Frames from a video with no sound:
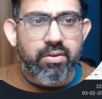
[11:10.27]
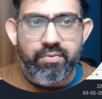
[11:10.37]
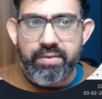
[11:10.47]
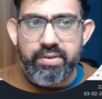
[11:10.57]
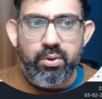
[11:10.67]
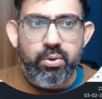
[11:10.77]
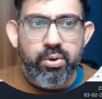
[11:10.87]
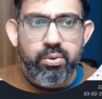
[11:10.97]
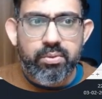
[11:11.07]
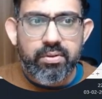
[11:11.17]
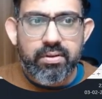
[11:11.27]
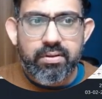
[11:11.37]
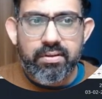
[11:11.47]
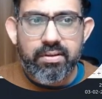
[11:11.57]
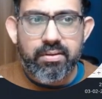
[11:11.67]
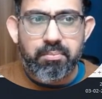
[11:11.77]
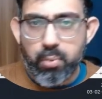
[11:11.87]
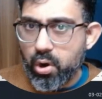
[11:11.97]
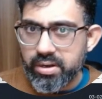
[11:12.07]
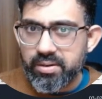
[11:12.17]
We will go to
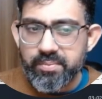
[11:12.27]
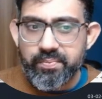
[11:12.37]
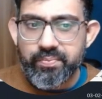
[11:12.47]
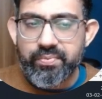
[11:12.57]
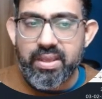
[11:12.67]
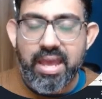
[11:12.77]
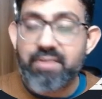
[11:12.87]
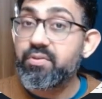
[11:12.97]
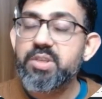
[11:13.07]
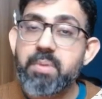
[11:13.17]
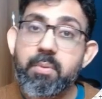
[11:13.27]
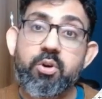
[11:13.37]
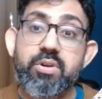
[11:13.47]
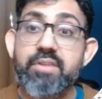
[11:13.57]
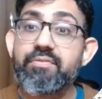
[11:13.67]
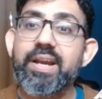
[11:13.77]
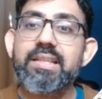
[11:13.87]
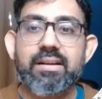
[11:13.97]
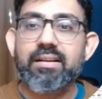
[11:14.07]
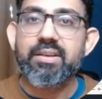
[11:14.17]
border, and first we want to define
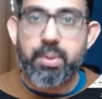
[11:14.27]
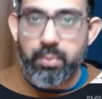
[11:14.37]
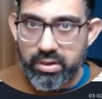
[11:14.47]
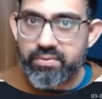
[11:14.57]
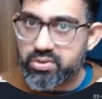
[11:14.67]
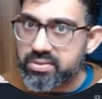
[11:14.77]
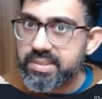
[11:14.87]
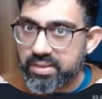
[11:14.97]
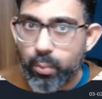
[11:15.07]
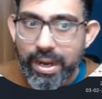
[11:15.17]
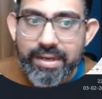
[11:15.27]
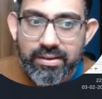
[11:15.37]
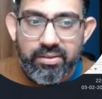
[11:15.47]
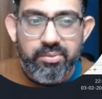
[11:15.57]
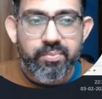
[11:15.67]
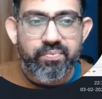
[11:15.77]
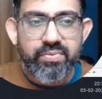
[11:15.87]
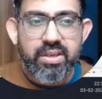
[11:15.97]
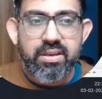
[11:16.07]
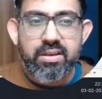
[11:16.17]
the color we want, which is a white color.
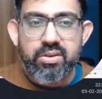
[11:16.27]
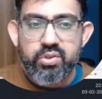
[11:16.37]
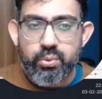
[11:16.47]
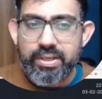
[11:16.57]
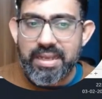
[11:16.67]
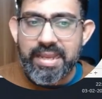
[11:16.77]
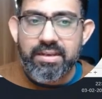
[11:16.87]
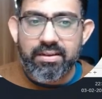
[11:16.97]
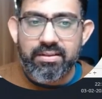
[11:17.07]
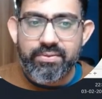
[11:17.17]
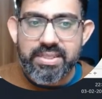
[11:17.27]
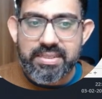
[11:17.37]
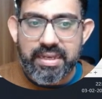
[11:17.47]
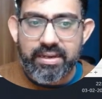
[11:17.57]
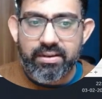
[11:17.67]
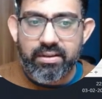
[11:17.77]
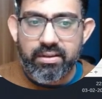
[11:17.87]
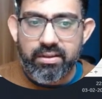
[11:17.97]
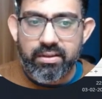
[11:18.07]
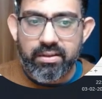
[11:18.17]
So in line color, we select
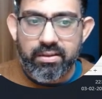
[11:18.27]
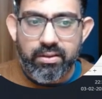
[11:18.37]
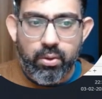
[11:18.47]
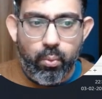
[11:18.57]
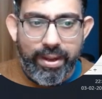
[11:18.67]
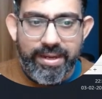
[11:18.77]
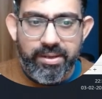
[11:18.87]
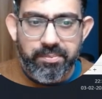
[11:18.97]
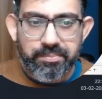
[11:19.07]
white.